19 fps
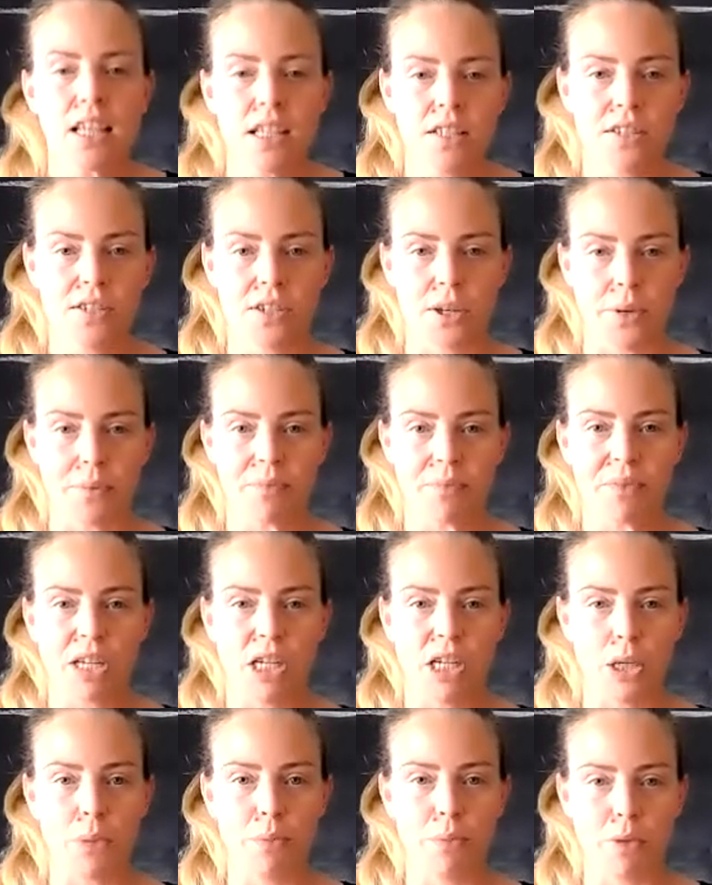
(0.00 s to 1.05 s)
So
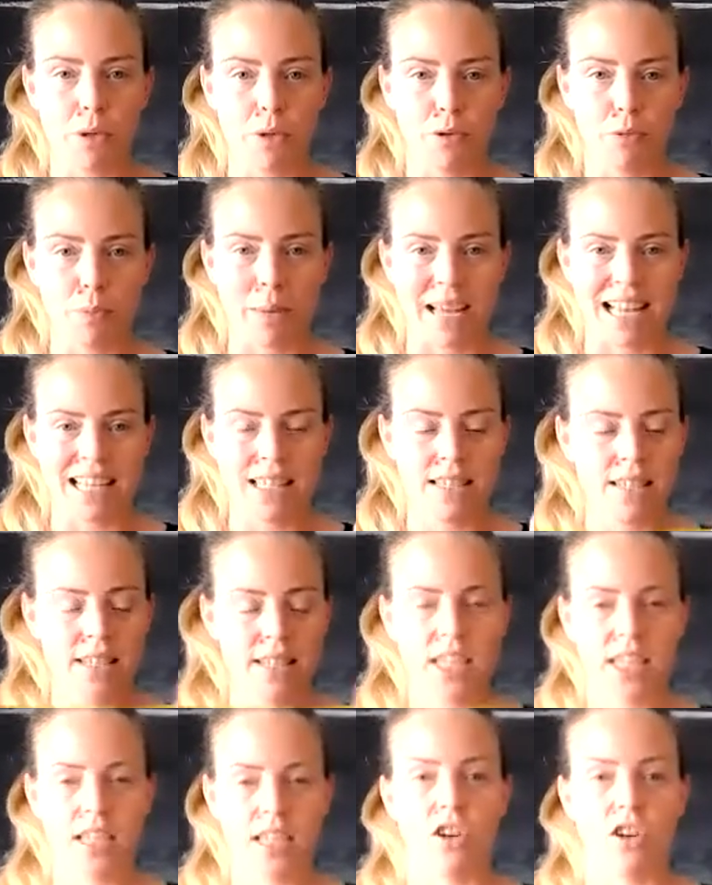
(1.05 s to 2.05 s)
loop those bands,